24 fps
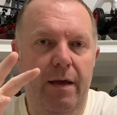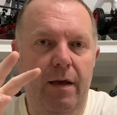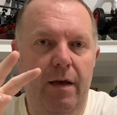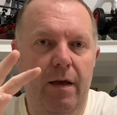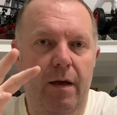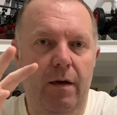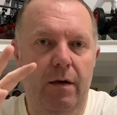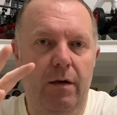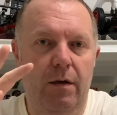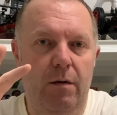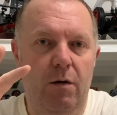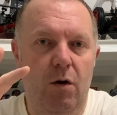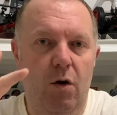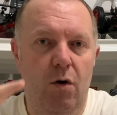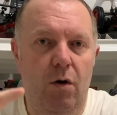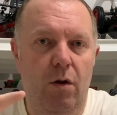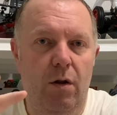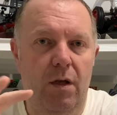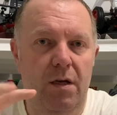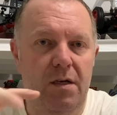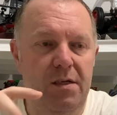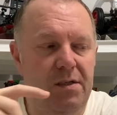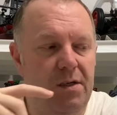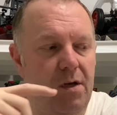and
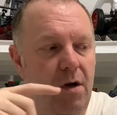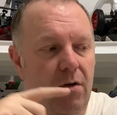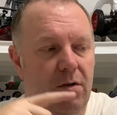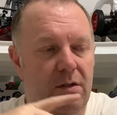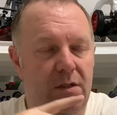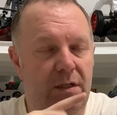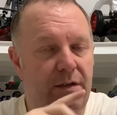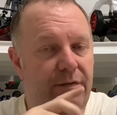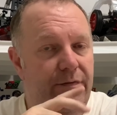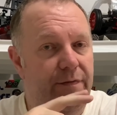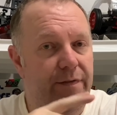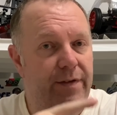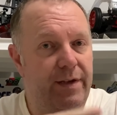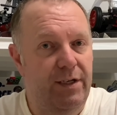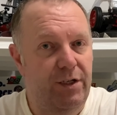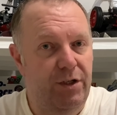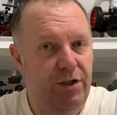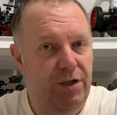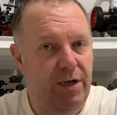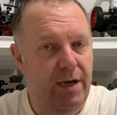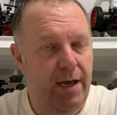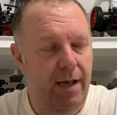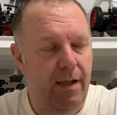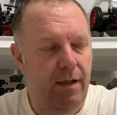colours onto this
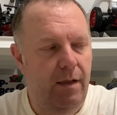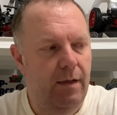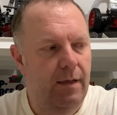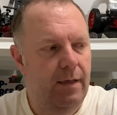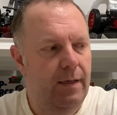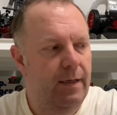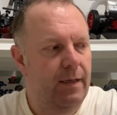shell,